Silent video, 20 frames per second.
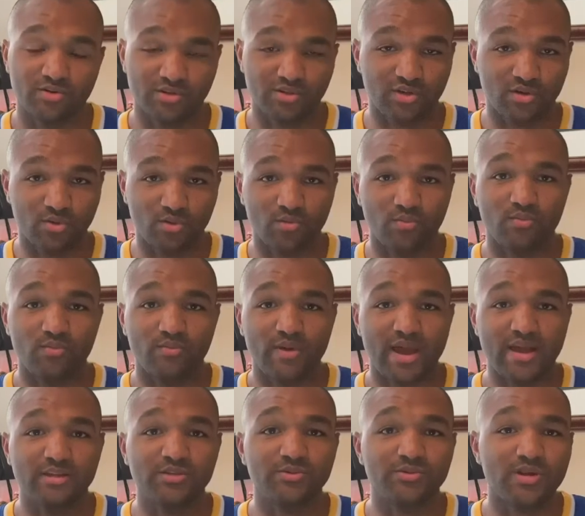So
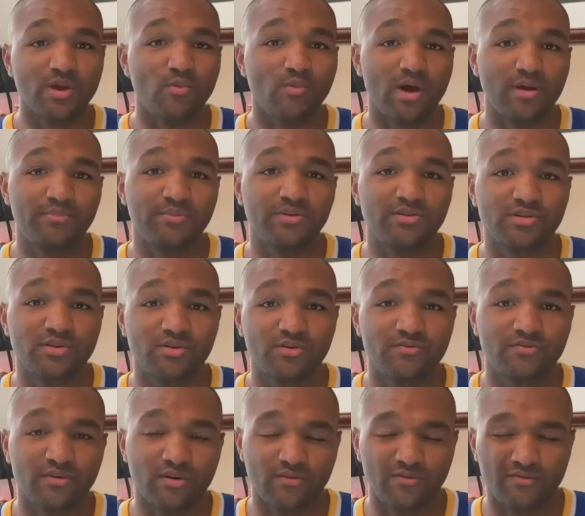Ace was on Whitebeard's crew
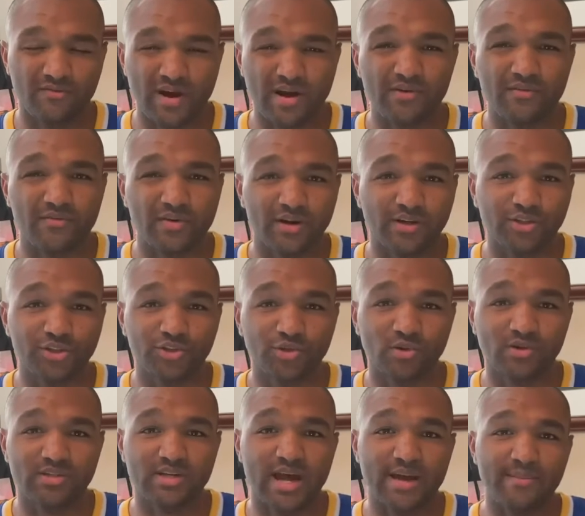for a very, very
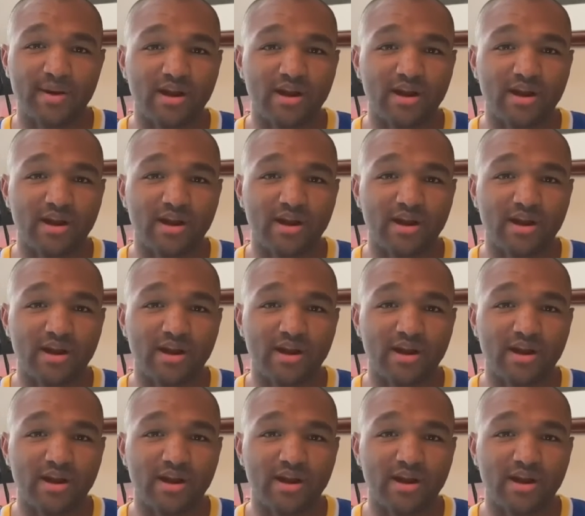short time.